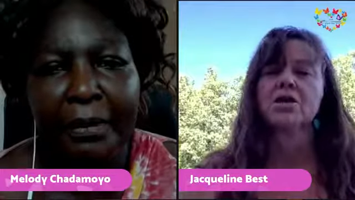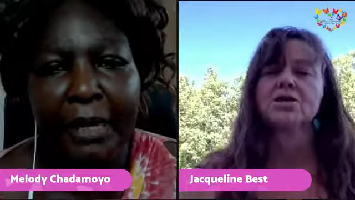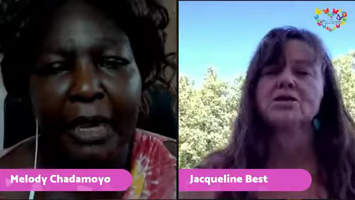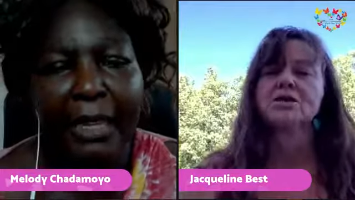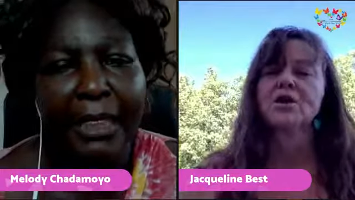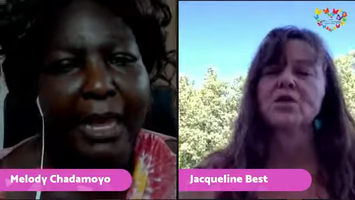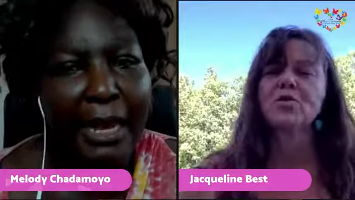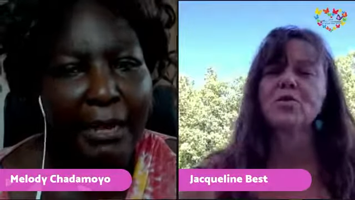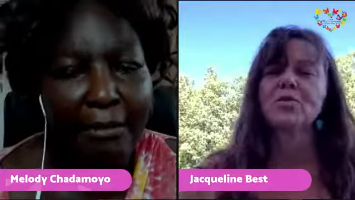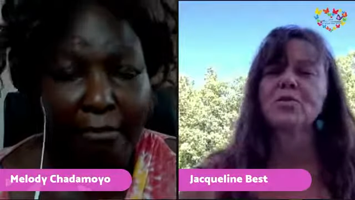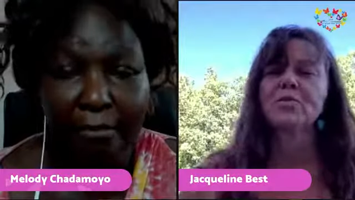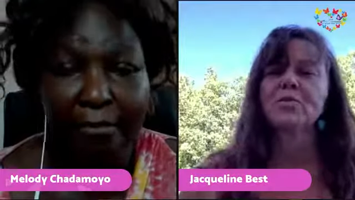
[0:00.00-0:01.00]
Speaker 1: And so,
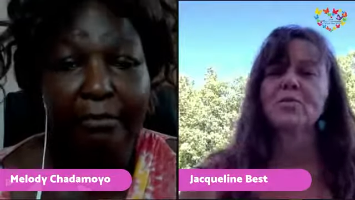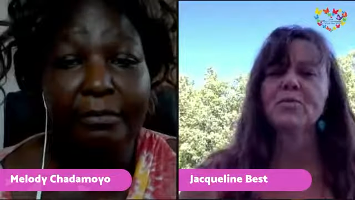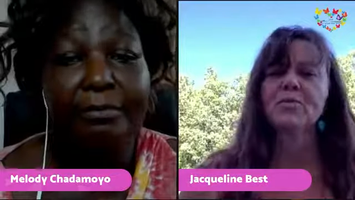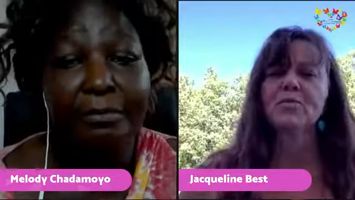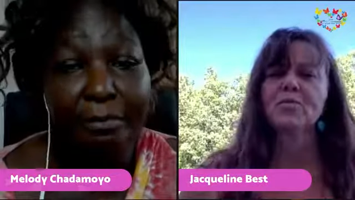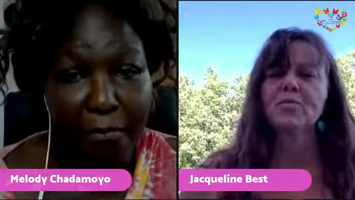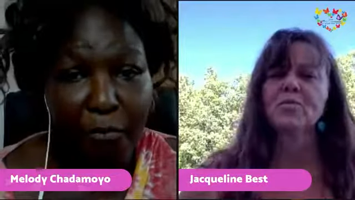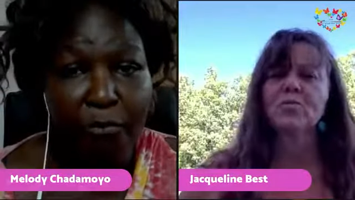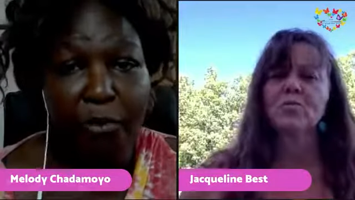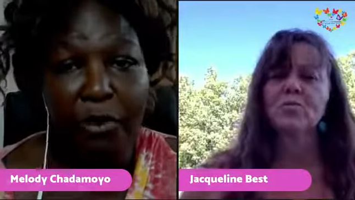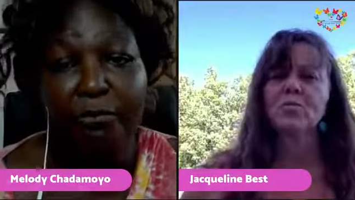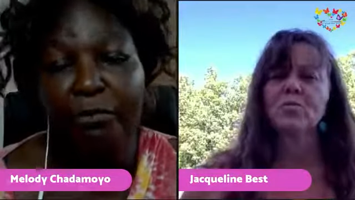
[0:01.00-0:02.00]
then move
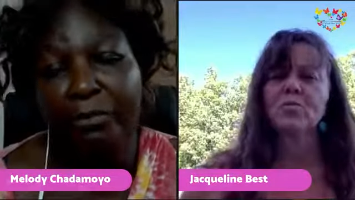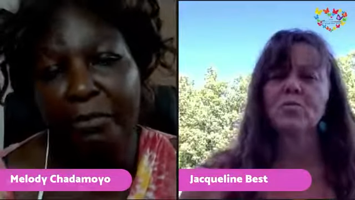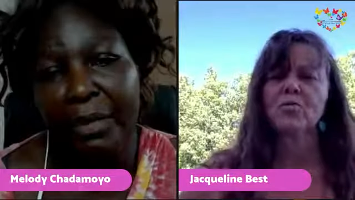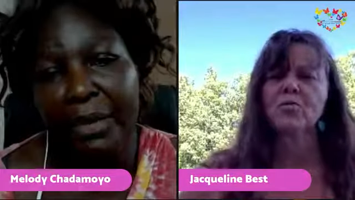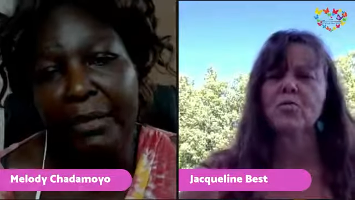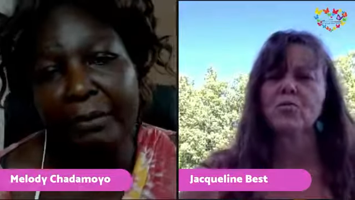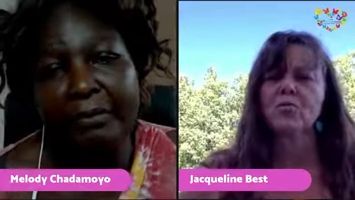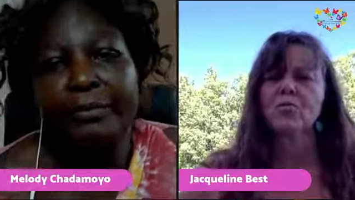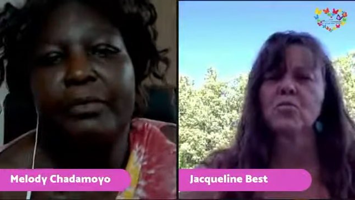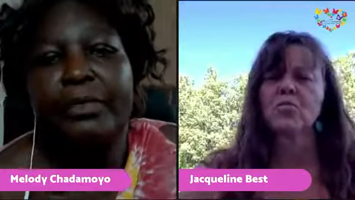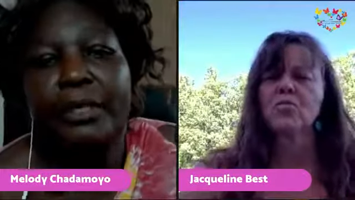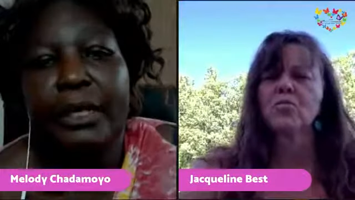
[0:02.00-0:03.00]
on from there.
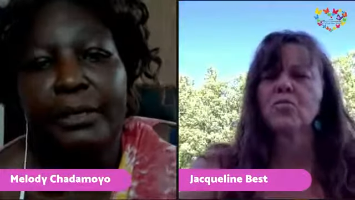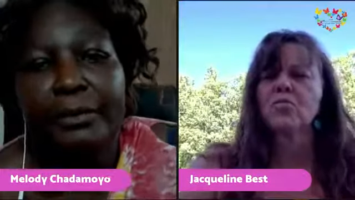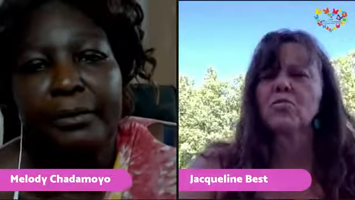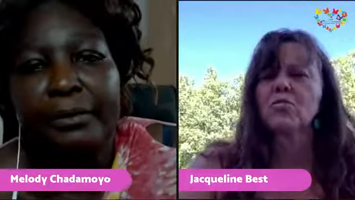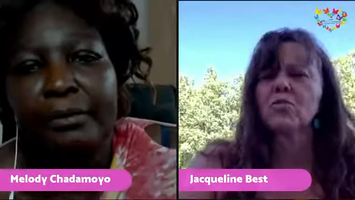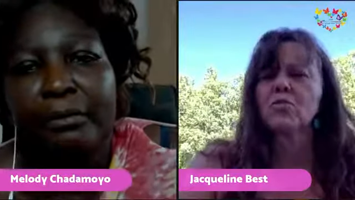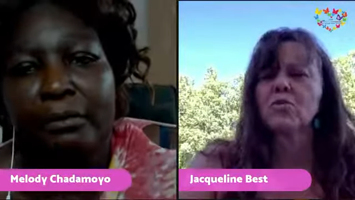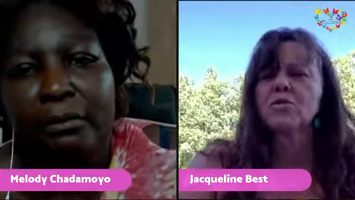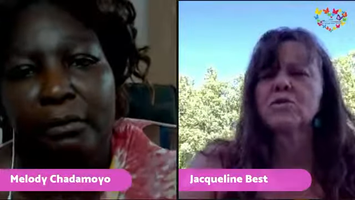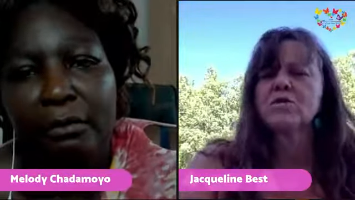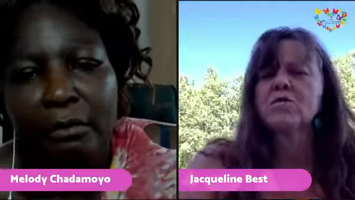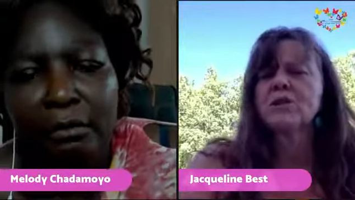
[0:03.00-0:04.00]
Yeah.
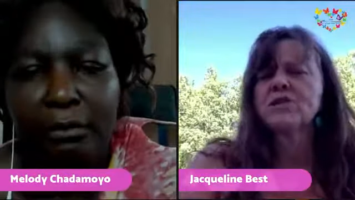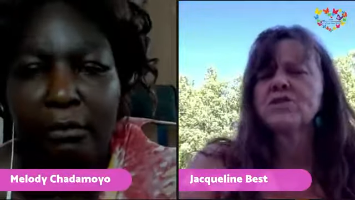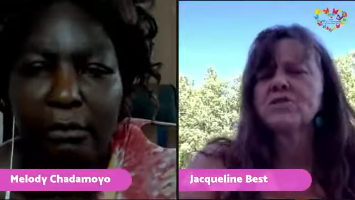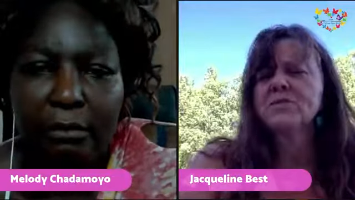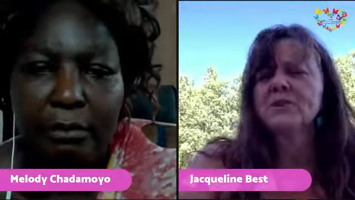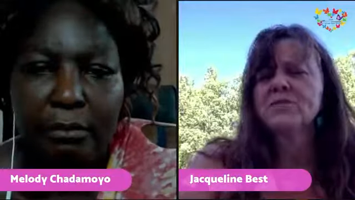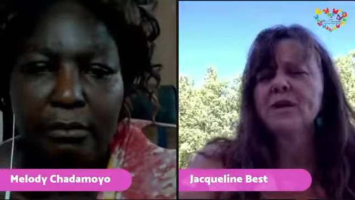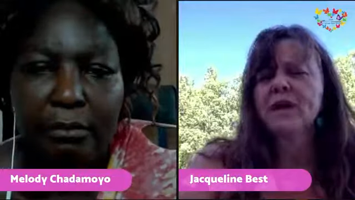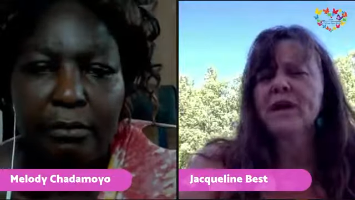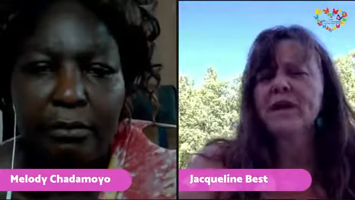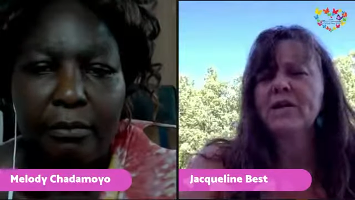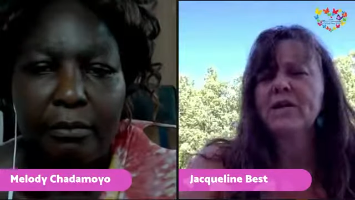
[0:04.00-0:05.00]
Speaker 2: So, what did you mean
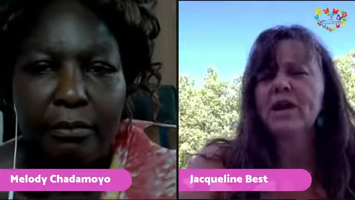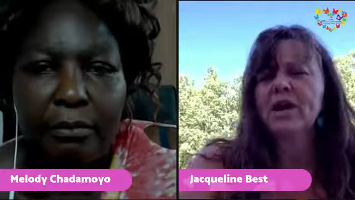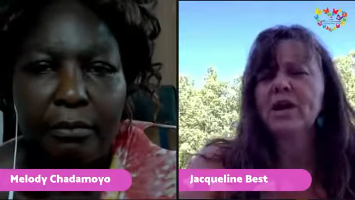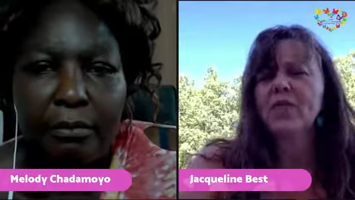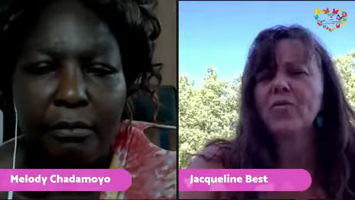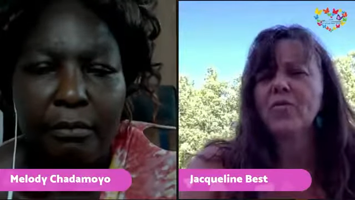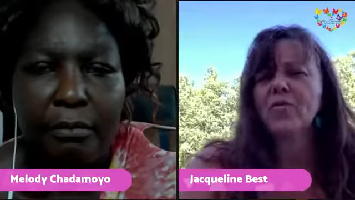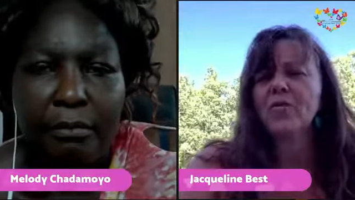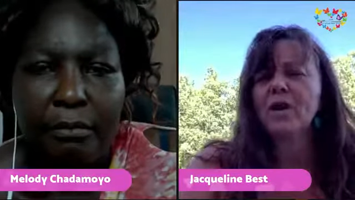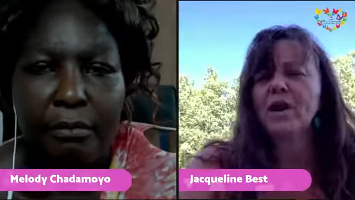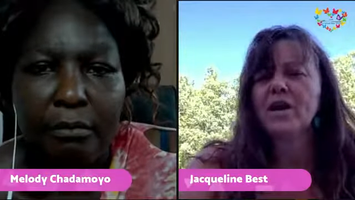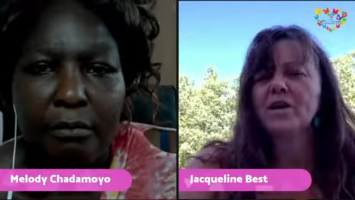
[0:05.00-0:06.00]
by
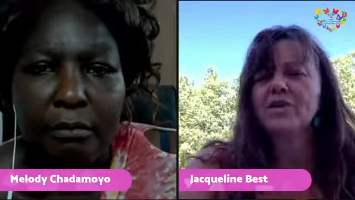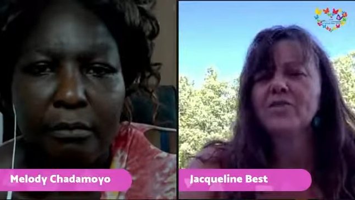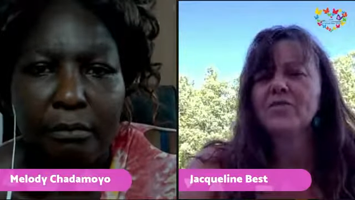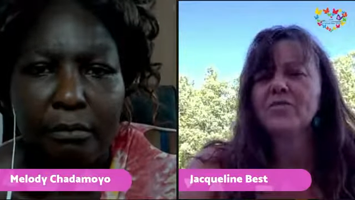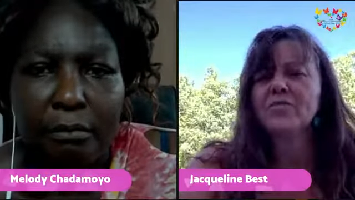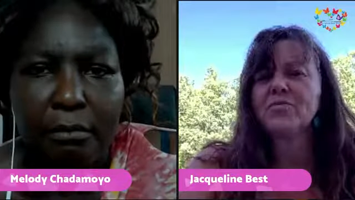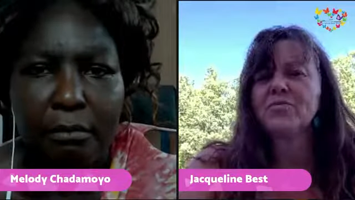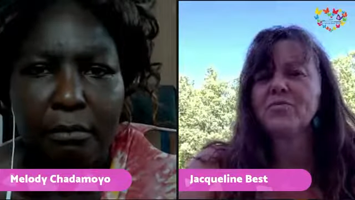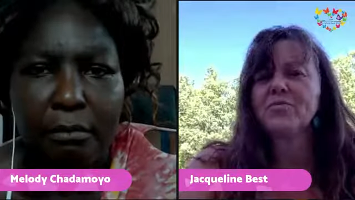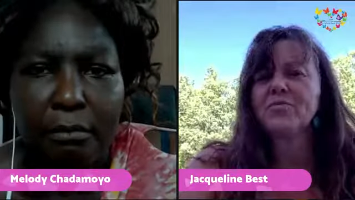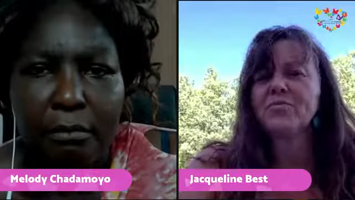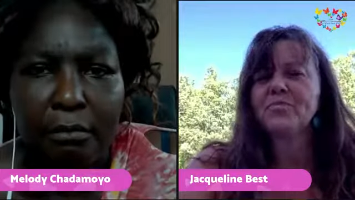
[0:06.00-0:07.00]
are you
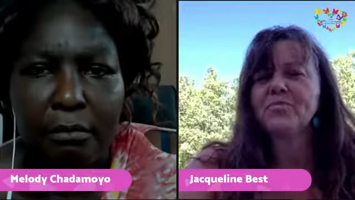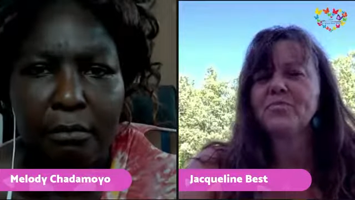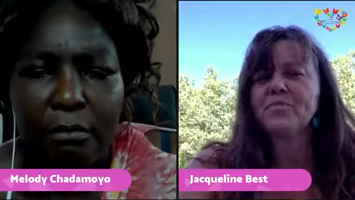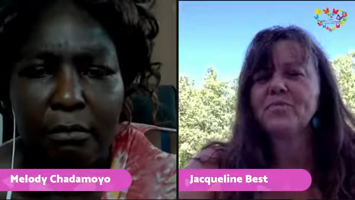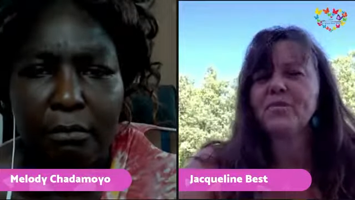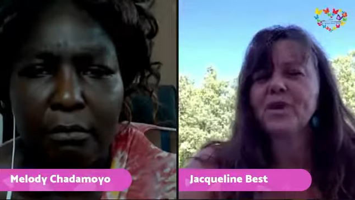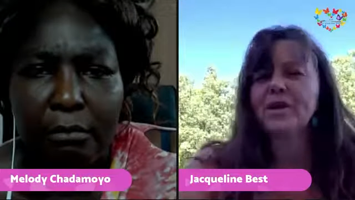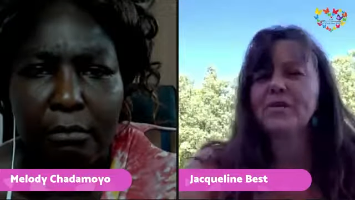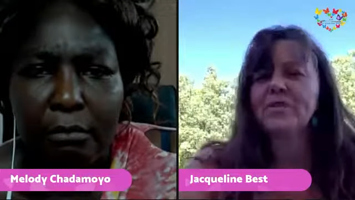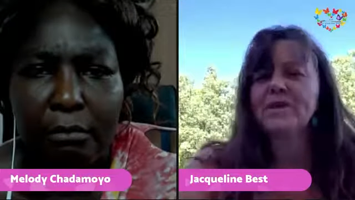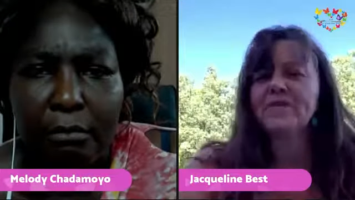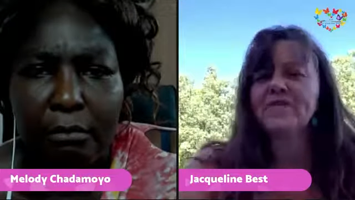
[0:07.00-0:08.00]
are you
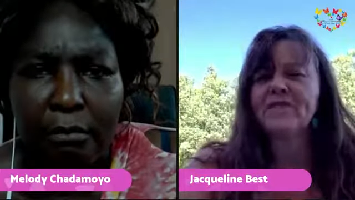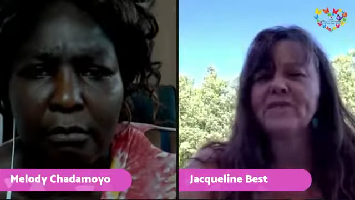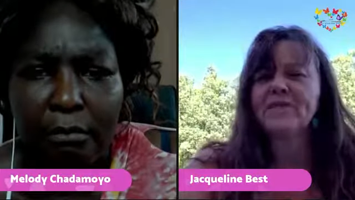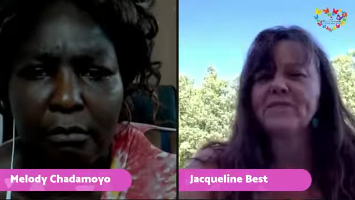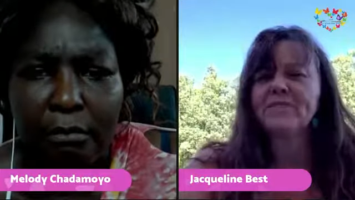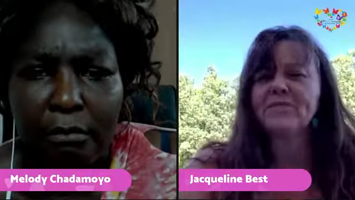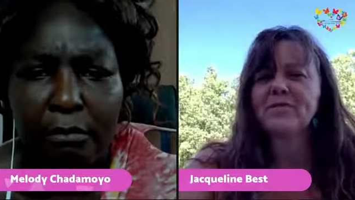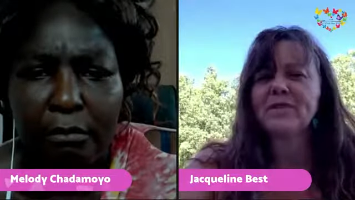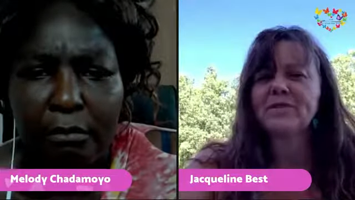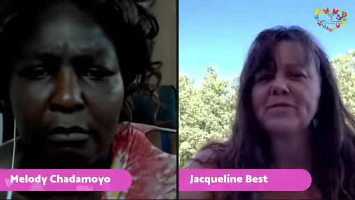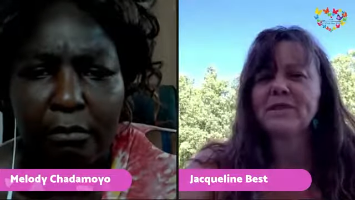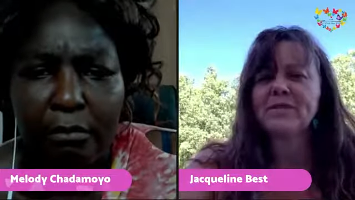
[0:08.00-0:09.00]
being feminine but
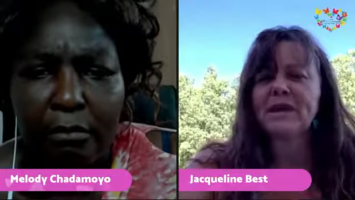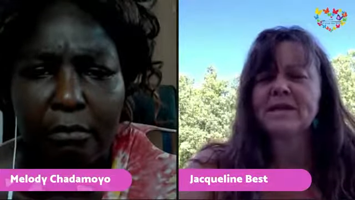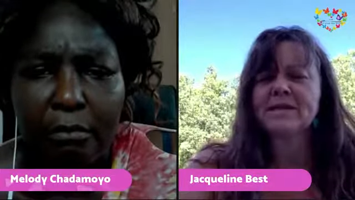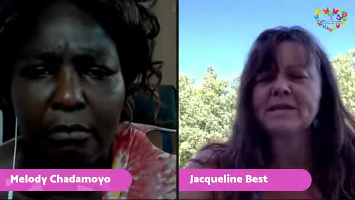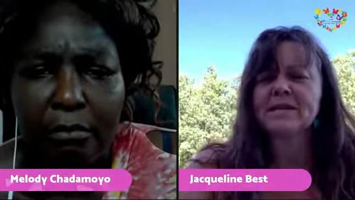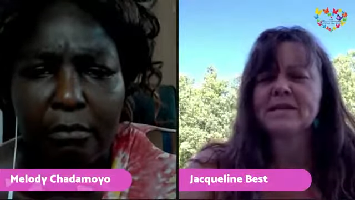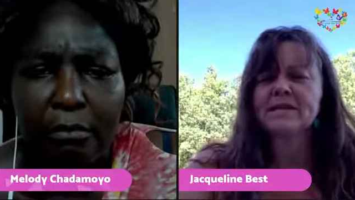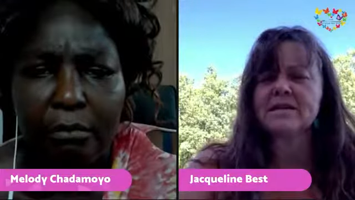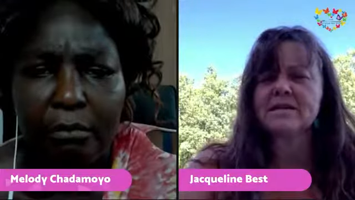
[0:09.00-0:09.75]
really being masculine?